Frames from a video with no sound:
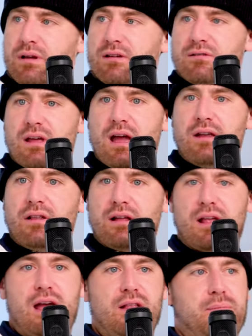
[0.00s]
because they had
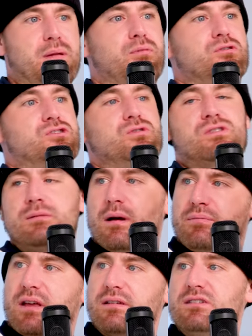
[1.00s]
like they had like people in suits come
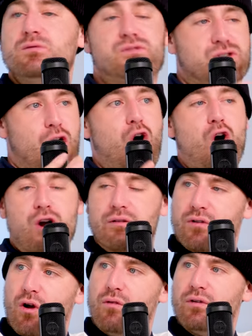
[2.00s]
up to because it was the heart
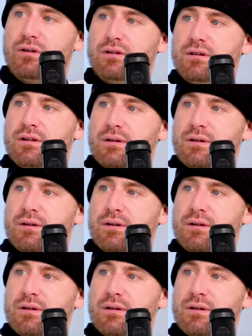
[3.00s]
of COVID.